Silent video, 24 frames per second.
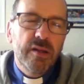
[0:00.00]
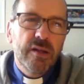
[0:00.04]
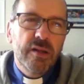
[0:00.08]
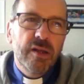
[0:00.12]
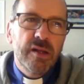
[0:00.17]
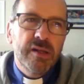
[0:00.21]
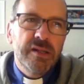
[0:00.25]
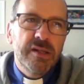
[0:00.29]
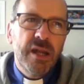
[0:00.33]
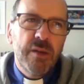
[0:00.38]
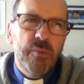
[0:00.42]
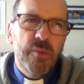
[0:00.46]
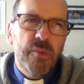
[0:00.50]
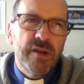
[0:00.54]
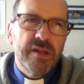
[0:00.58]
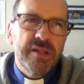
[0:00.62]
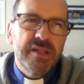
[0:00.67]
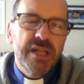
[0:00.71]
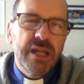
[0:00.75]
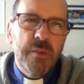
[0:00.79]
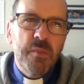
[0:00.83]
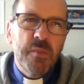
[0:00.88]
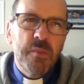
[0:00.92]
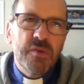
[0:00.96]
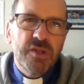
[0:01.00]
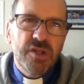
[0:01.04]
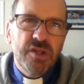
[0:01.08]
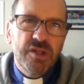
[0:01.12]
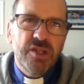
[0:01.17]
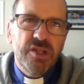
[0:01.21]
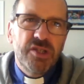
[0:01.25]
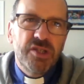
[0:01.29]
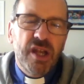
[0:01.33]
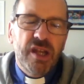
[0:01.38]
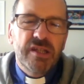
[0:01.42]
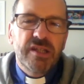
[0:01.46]
contentment seems to
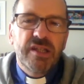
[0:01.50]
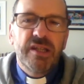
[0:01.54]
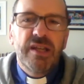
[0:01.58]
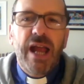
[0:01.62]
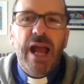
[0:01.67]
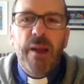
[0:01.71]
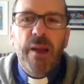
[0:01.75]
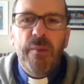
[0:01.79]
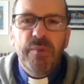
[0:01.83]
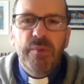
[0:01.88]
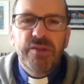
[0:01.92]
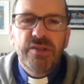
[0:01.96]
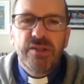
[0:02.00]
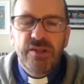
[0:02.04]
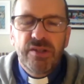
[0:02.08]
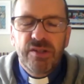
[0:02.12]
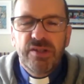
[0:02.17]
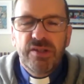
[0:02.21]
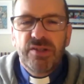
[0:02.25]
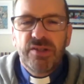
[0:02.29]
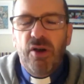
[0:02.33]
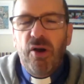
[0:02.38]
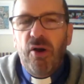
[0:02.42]
suggest an absence